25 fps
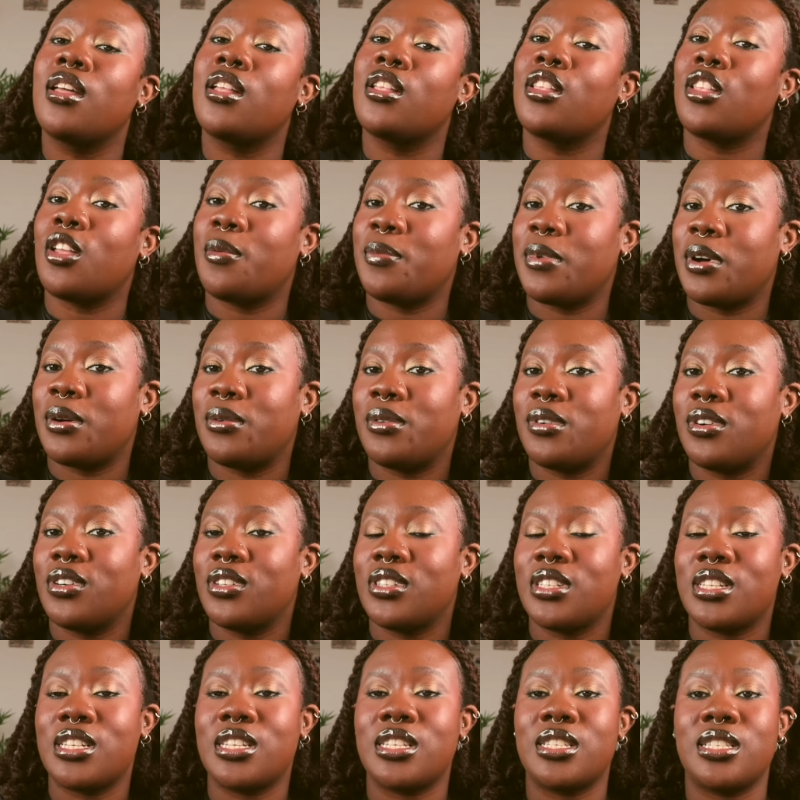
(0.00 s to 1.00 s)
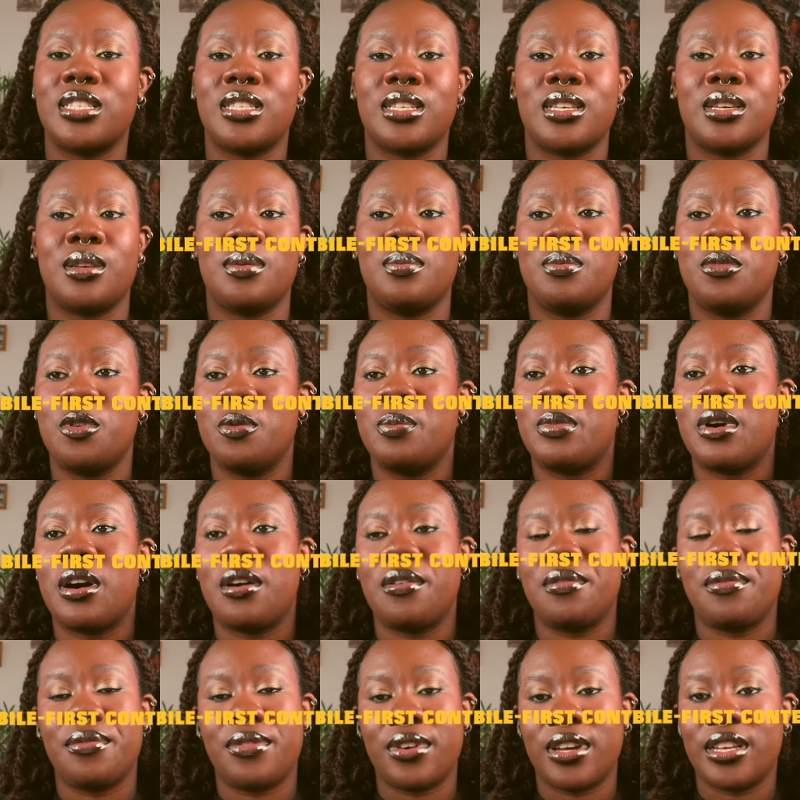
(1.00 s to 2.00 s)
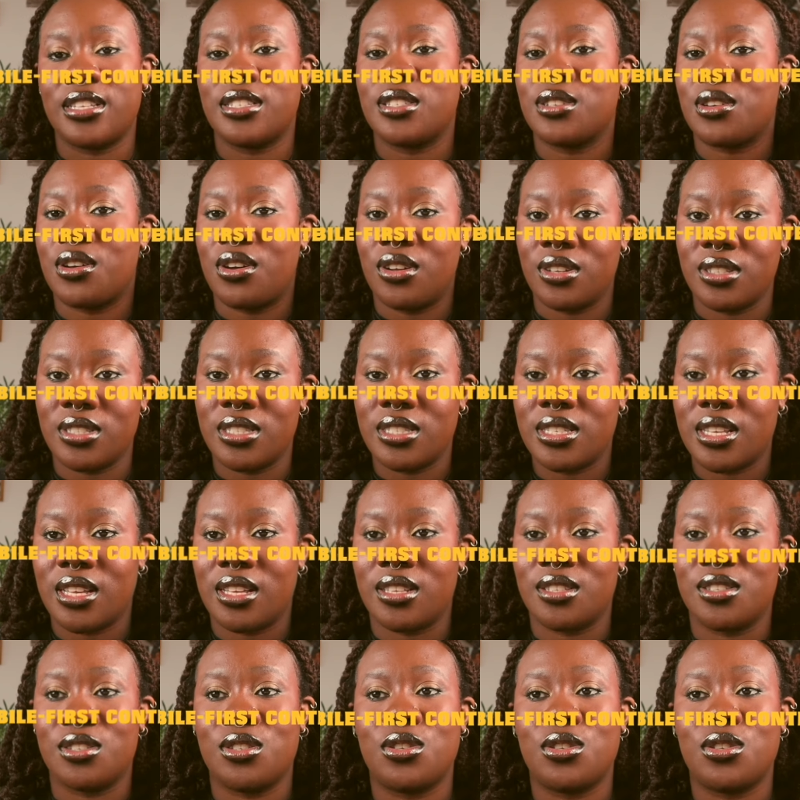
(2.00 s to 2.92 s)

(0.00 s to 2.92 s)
Number one is the mobile first consent.